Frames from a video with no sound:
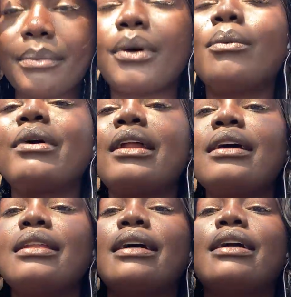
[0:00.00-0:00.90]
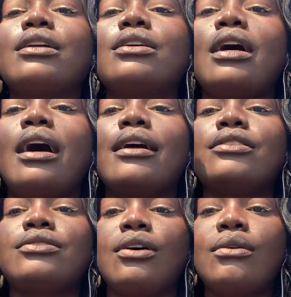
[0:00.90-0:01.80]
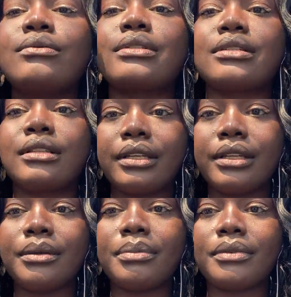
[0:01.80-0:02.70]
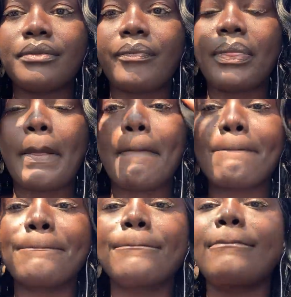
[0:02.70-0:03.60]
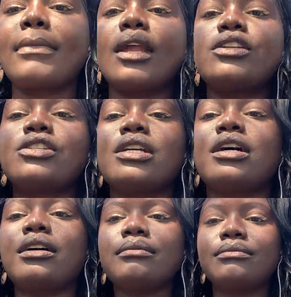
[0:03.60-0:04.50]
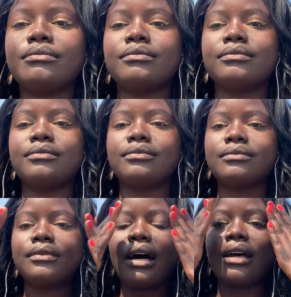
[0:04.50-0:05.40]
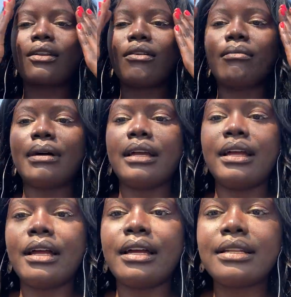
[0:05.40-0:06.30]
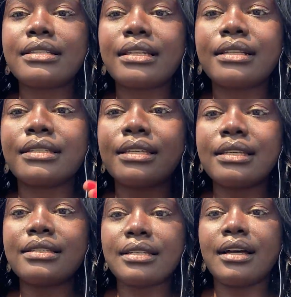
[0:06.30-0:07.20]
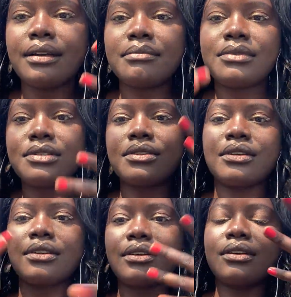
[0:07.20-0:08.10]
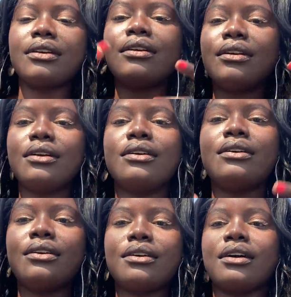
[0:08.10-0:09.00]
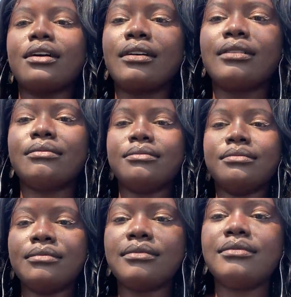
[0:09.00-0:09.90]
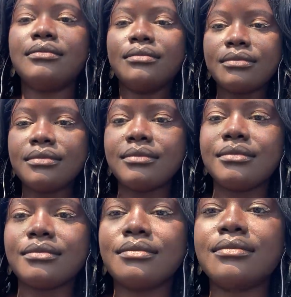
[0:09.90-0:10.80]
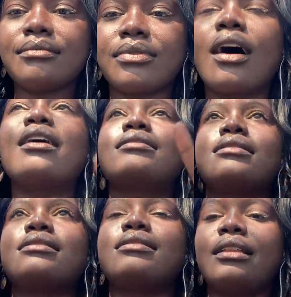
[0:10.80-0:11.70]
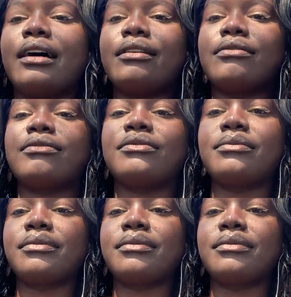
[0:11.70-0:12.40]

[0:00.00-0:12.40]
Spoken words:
But when I don't sleep, j'ai comme, I don't know, my head is, like, taking time to, come process life.